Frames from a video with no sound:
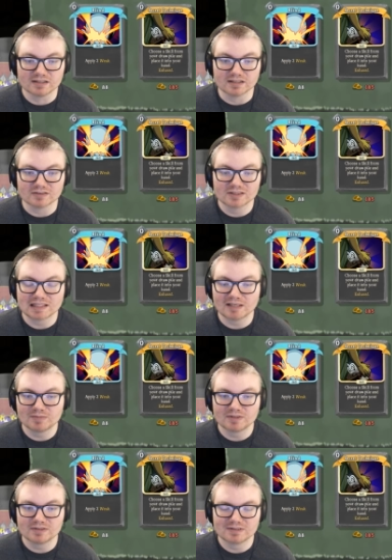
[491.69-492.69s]
Deal
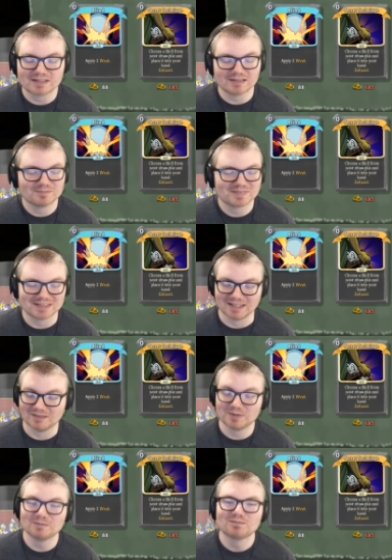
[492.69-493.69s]
salmon,
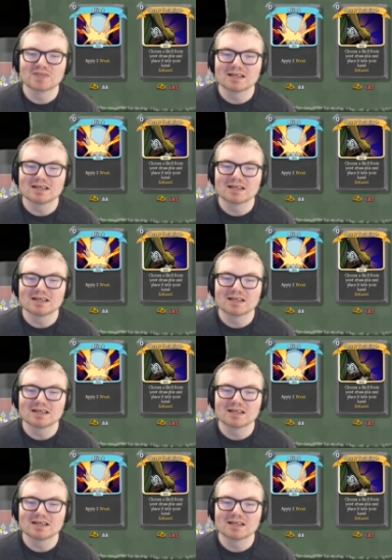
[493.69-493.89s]
salmon